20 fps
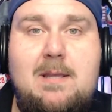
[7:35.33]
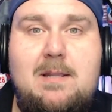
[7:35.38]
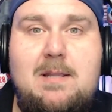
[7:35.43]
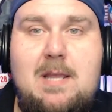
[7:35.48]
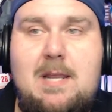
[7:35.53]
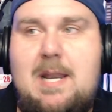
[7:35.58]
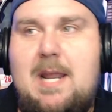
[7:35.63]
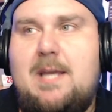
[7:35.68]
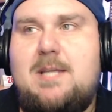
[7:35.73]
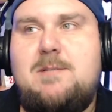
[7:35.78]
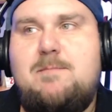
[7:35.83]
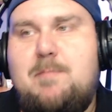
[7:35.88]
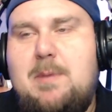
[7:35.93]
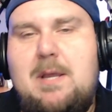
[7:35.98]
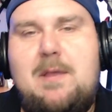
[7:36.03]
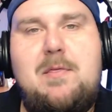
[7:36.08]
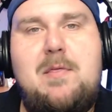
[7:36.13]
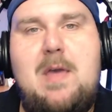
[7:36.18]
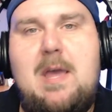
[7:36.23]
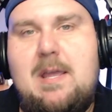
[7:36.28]
the next
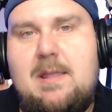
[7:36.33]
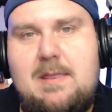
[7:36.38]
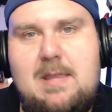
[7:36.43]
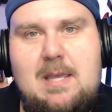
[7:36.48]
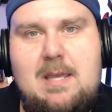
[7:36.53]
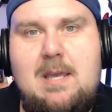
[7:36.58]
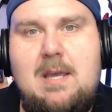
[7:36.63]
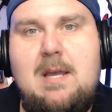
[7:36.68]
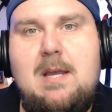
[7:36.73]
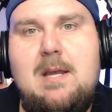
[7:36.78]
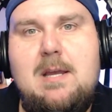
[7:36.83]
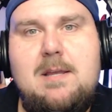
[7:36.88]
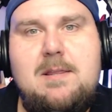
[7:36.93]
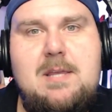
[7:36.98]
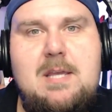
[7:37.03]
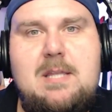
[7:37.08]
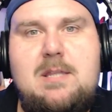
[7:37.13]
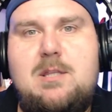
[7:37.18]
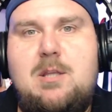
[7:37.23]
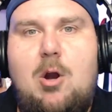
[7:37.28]
big thing,
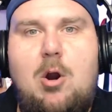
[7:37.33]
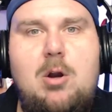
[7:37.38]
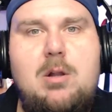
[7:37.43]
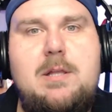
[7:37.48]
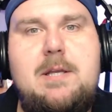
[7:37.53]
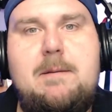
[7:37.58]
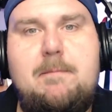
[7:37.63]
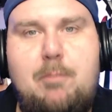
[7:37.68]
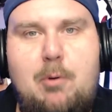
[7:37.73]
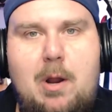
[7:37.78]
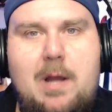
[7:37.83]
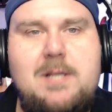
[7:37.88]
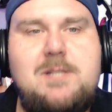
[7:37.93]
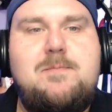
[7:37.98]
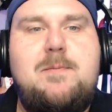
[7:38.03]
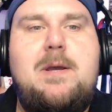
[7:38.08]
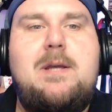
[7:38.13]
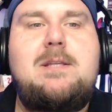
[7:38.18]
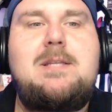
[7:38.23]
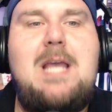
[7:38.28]
the darling
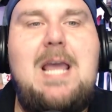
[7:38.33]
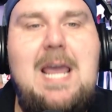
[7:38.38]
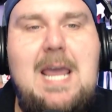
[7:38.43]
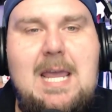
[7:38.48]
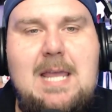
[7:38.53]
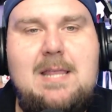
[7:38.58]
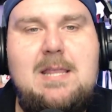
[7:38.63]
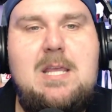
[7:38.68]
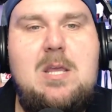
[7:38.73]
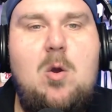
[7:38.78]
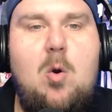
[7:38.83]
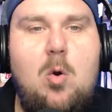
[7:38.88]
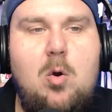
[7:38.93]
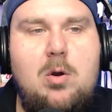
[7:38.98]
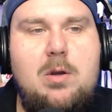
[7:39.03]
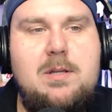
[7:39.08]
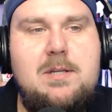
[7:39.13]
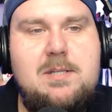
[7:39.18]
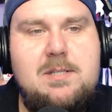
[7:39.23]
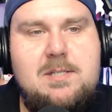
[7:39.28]
prospect in the
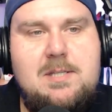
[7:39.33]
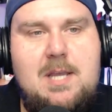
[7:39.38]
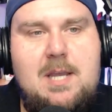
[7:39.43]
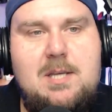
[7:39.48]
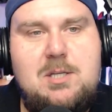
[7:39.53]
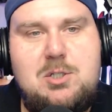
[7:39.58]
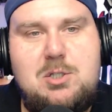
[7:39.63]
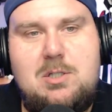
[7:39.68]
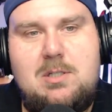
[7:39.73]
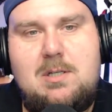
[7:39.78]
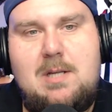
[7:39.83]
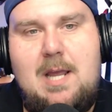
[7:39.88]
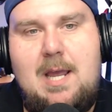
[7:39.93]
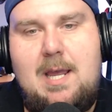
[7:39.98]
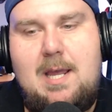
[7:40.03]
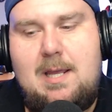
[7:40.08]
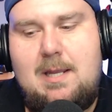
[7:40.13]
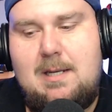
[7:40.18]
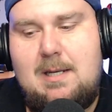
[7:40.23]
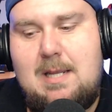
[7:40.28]
organization,
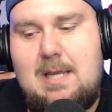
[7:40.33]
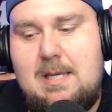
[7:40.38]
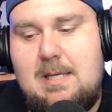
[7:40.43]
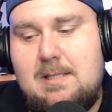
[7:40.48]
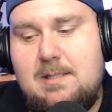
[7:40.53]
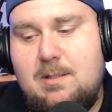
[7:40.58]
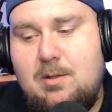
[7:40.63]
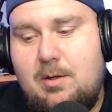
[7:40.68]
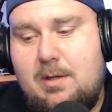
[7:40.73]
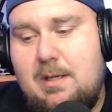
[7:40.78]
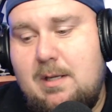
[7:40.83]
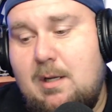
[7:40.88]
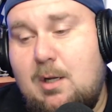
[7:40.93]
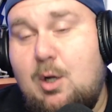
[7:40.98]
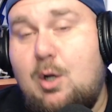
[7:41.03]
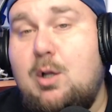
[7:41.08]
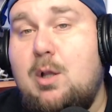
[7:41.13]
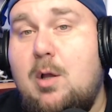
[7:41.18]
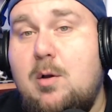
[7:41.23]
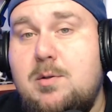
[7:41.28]
and he's looking
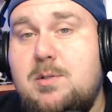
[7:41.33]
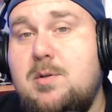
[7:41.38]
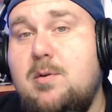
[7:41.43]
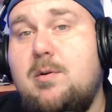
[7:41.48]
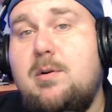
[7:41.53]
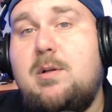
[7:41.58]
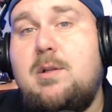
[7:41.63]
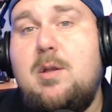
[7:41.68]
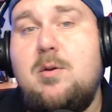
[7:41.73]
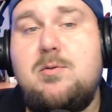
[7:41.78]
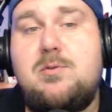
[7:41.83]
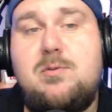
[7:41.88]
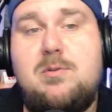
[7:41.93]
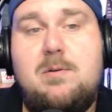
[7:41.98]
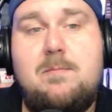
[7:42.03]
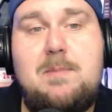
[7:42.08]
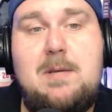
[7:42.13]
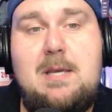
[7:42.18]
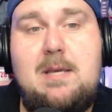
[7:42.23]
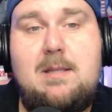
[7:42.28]
closer and closer
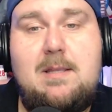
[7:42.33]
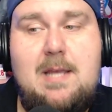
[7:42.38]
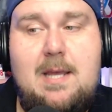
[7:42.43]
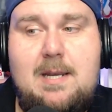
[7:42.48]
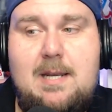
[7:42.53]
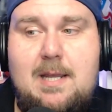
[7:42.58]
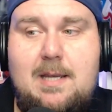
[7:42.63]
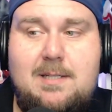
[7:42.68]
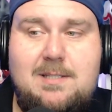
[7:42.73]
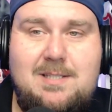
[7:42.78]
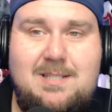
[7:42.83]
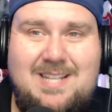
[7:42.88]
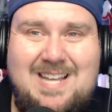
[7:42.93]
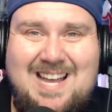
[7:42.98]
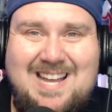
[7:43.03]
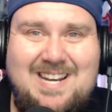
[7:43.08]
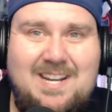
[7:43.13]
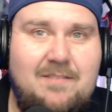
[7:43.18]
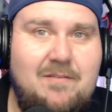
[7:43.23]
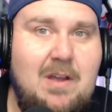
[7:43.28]
to being that next
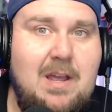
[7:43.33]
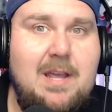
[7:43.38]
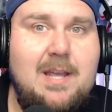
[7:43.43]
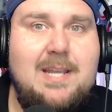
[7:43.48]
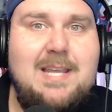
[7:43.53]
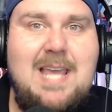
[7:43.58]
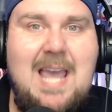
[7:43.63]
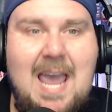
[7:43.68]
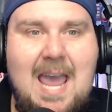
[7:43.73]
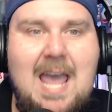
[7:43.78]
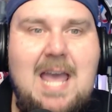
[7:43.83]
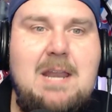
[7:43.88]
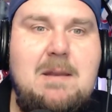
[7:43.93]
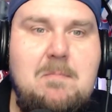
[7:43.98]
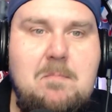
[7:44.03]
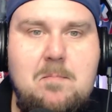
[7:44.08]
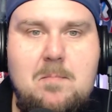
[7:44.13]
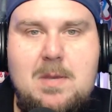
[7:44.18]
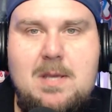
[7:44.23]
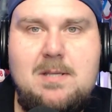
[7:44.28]
kind of can't
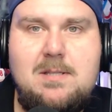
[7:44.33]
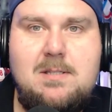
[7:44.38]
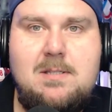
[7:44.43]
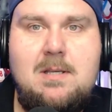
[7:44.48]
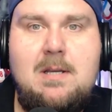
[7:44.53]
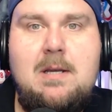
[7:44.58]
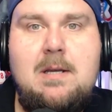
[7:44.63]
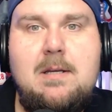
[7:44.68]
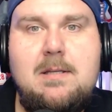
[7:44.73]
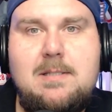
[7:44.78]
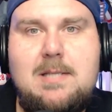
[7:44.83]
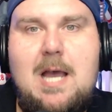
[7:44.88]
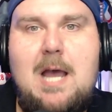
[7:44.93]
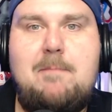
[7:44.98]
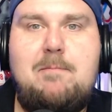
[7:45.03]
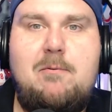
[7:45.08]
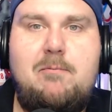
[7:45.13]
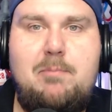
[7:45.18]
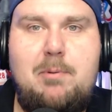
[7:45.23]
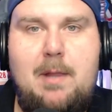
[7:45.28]
miss
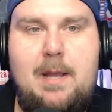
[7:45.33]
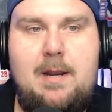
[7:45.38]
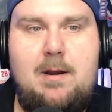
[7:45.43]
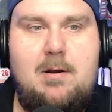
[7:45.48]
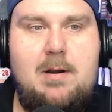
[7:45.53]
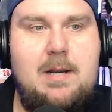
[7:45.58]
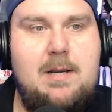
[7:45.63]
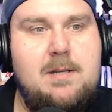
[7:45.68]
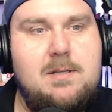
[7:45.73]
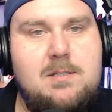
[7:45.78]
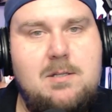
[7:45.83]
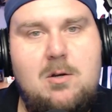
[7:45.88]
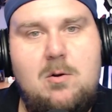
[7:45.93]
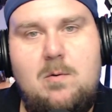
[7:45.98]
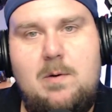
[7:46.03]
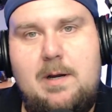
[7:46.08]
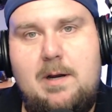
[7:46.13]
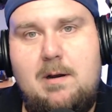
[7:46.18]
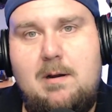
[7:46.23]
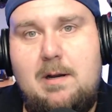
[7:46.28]
type of player in his
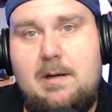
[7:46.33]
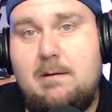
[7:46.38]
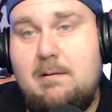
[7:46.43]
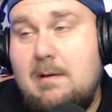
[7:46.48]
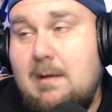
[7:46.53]
career. And